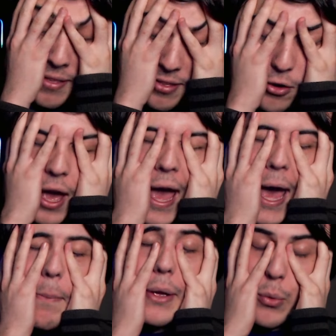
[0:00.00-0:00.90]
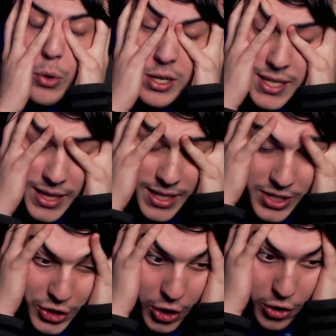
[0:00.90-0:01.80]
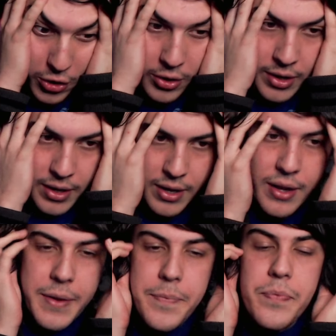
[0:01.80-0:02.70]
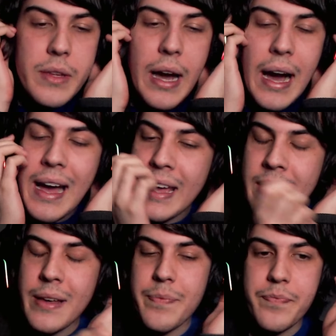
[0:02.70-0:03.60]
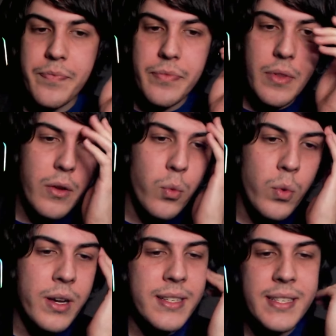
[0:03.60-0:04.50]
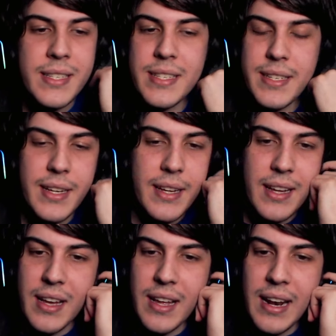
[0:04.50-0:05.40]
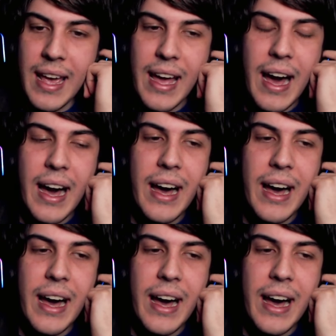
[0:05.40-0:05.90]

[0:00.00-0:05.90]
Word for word: me so happy watching this show. I was like,